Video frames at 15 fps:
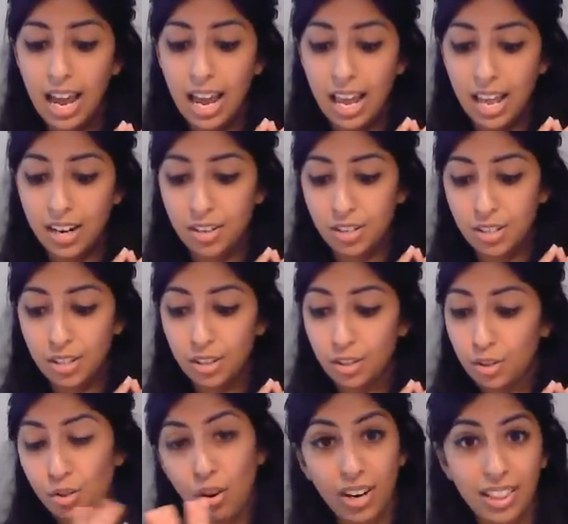And
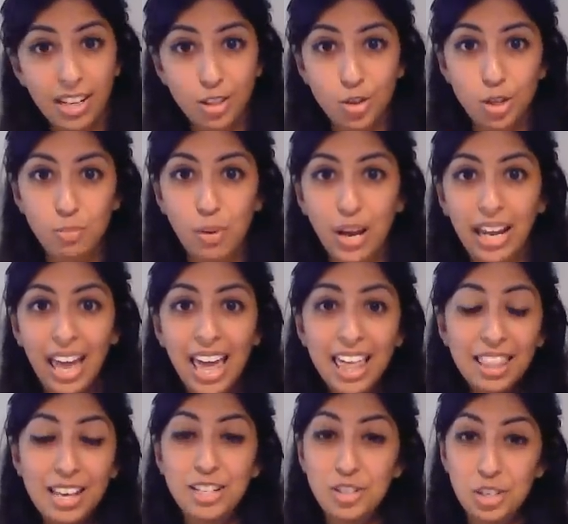sorry, that's just my
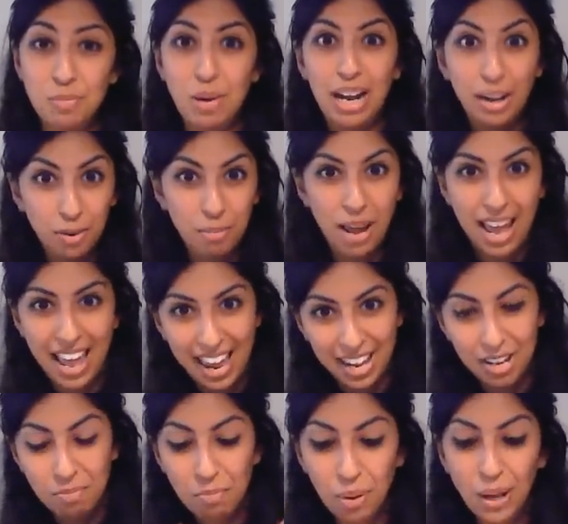that's just my little pet
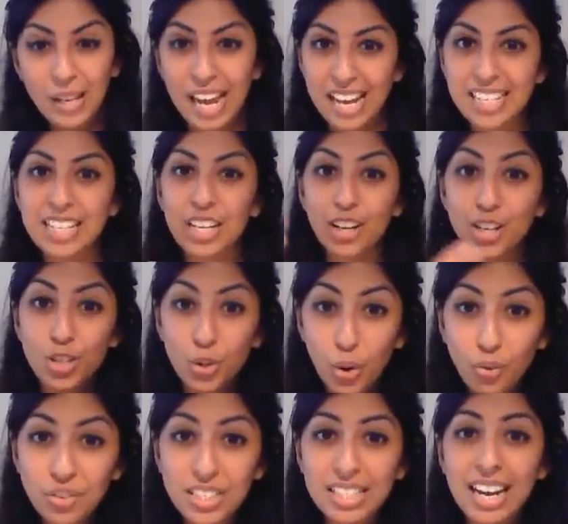hate. But yes,
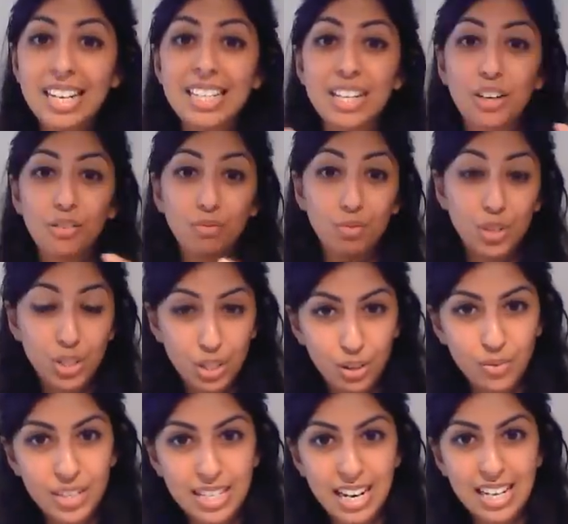atorvastatin,
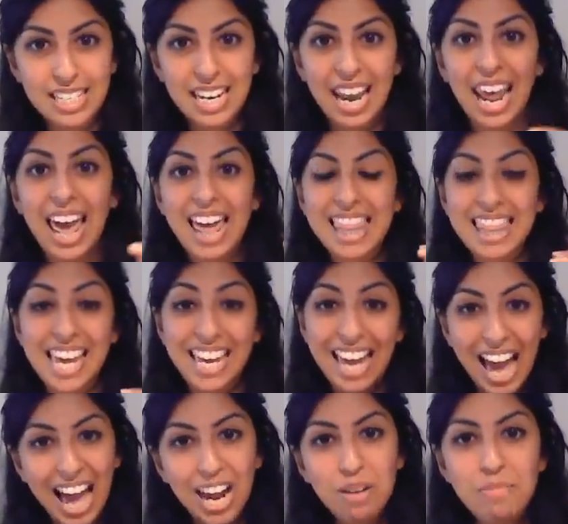rosuvastatin, they
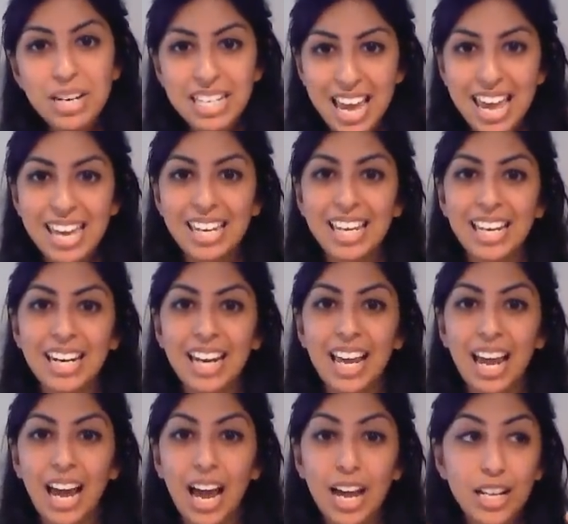can be
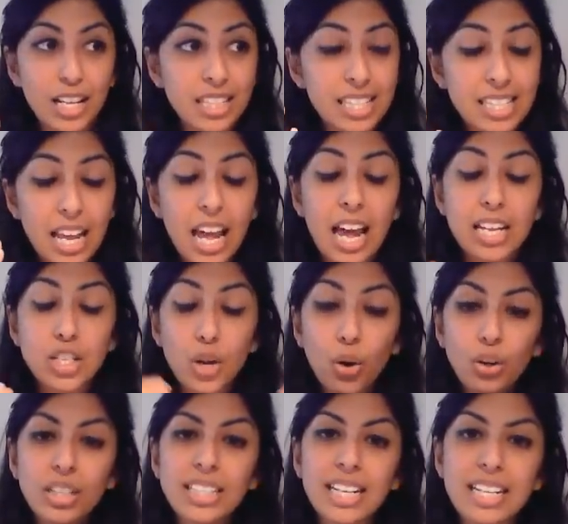taken so
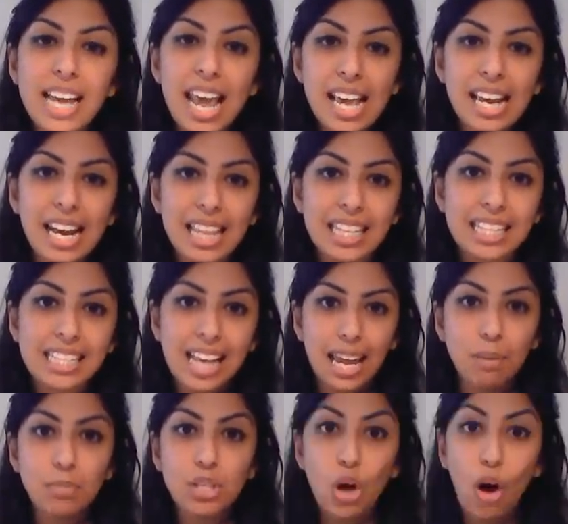long as they're taken at the
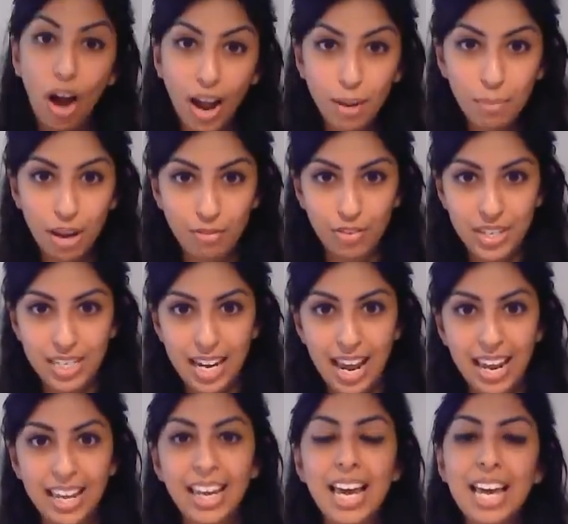same time every
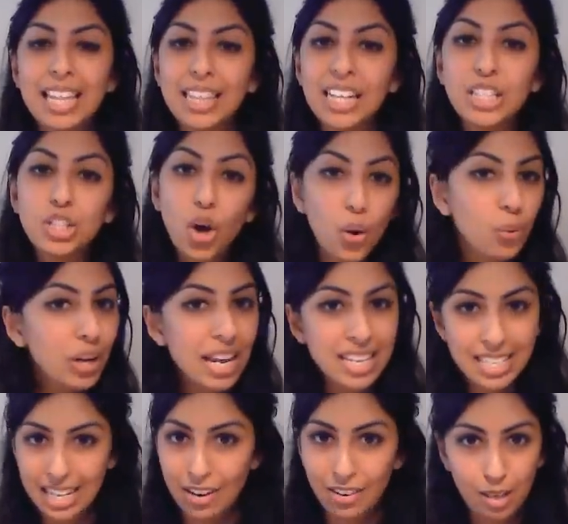day, they don't
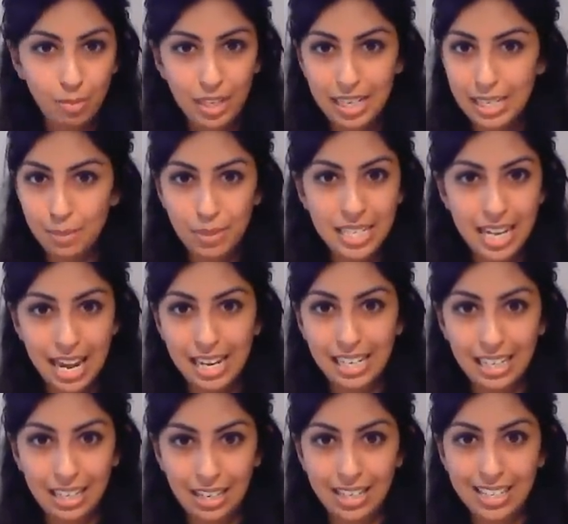necessarily need to be taken
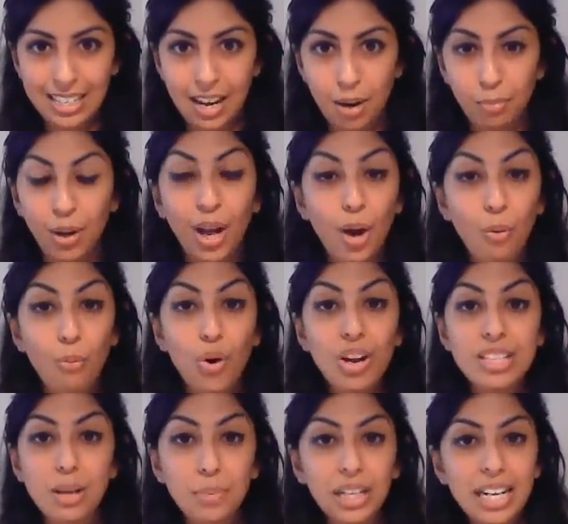at night time. Whereas
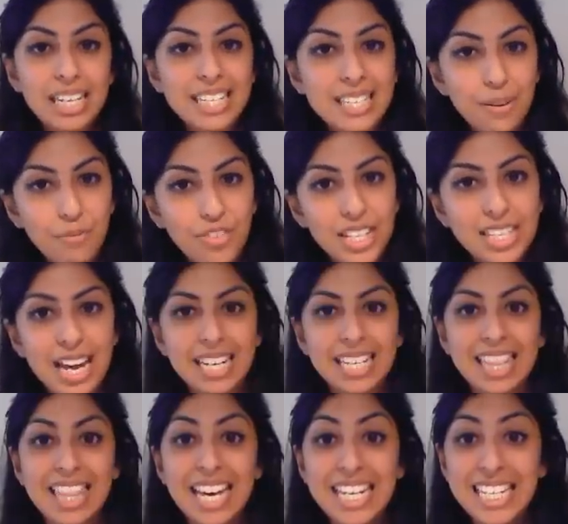something like
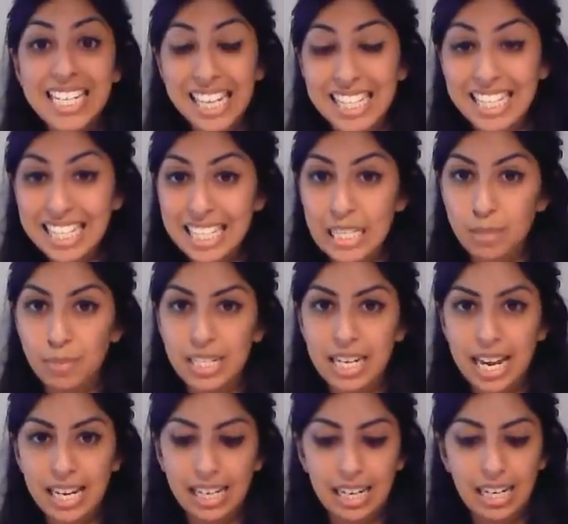simvastatin, that does need to be
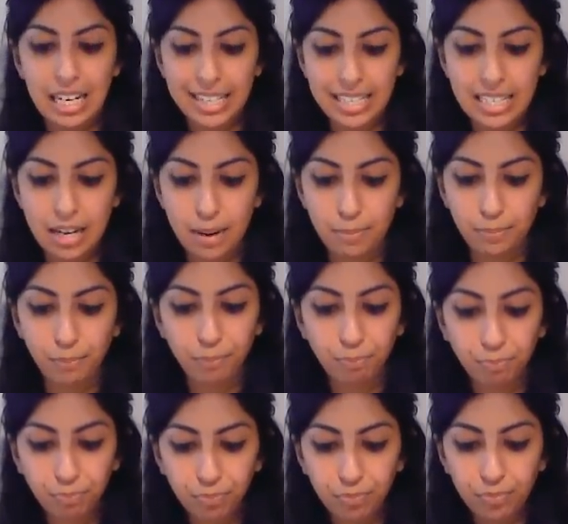taken at night time.
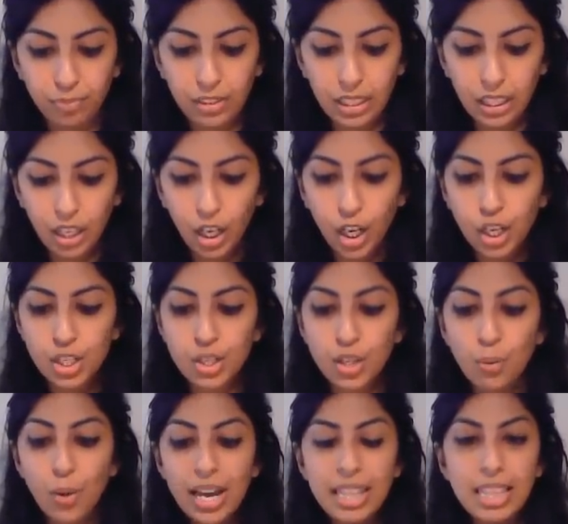So
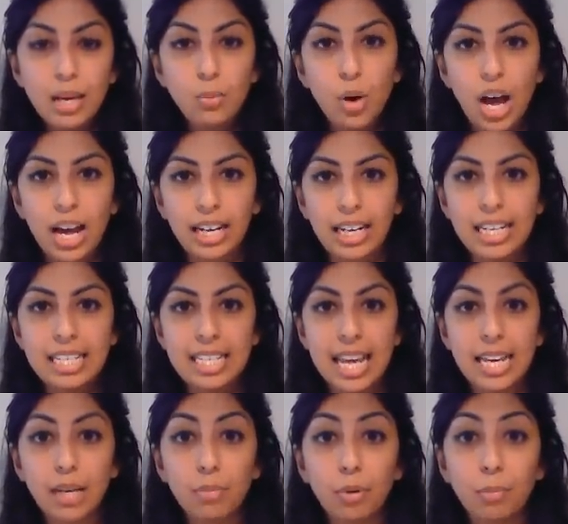the way that they work is
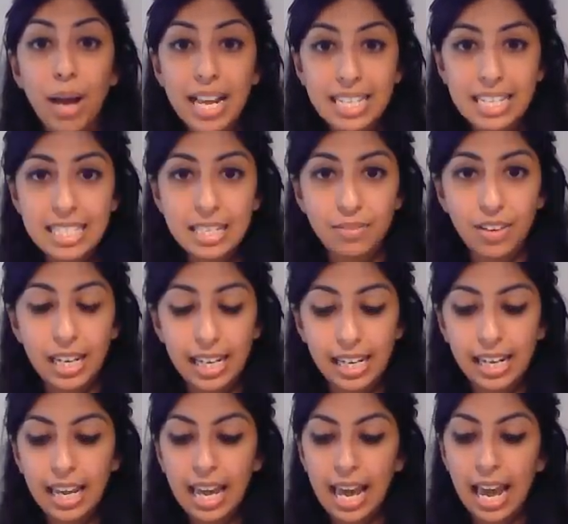they
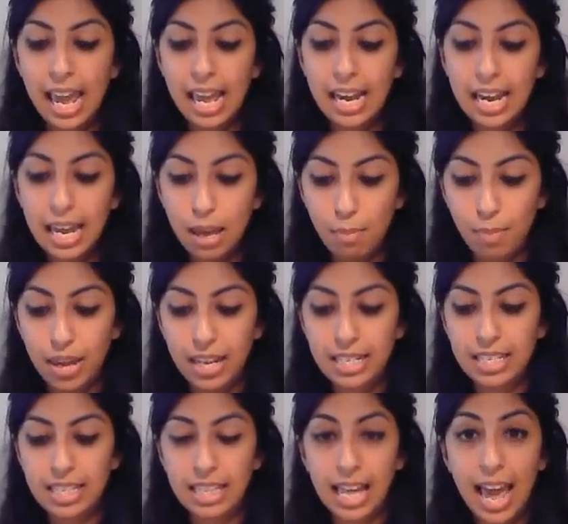competitively
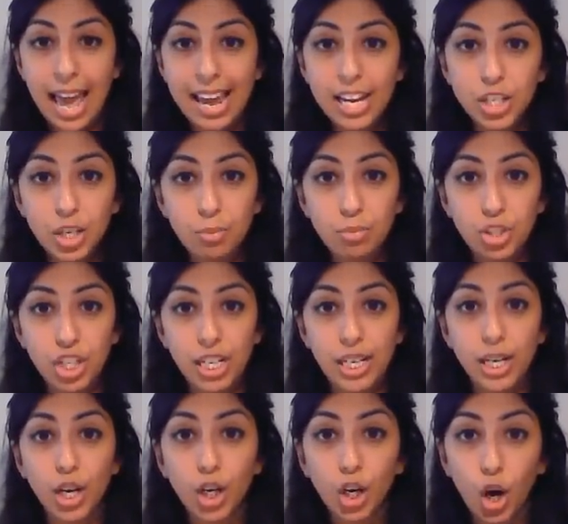inhibit the
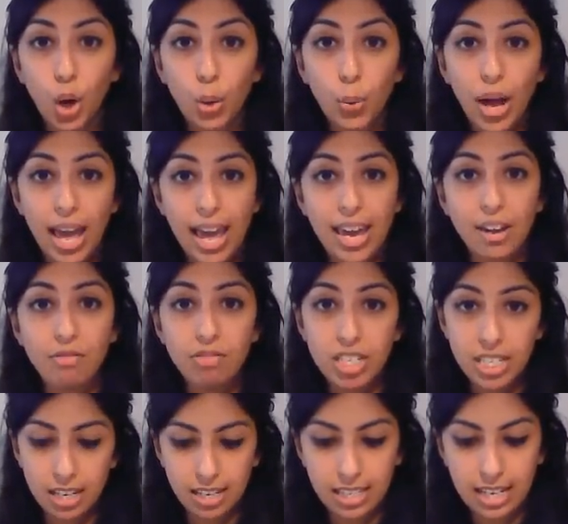HMG-CoA
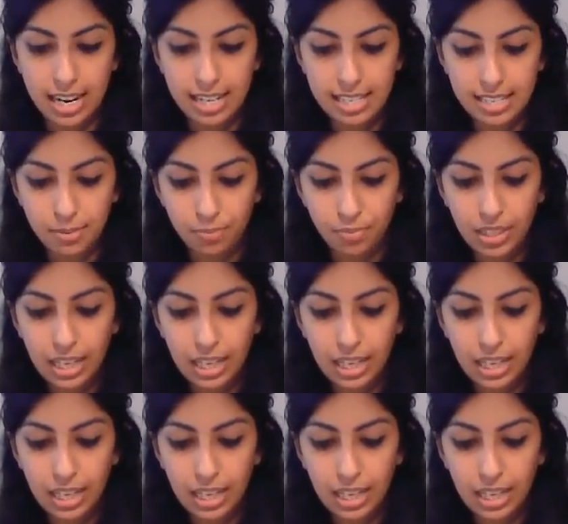reductase.